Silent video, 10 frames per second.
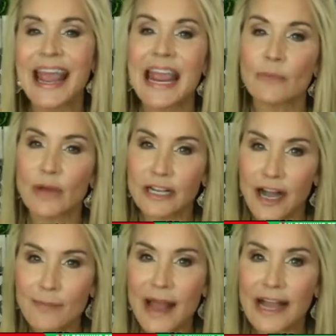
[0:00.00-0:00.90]
And when I
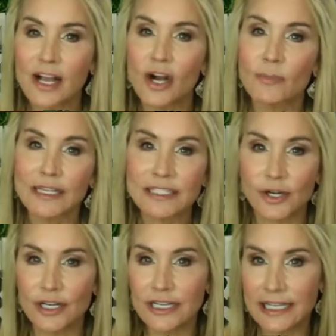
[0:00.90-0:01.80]
got back home, I
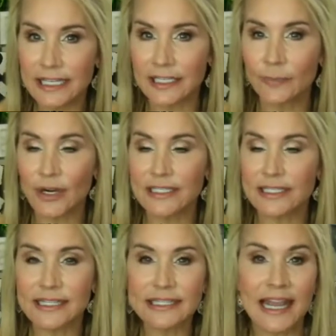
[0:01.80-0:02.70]
started the healing
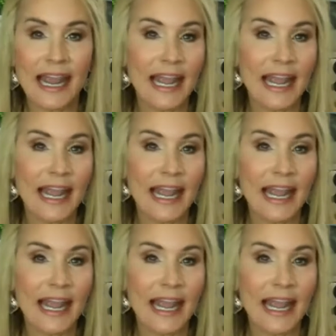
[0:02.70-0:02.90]
process,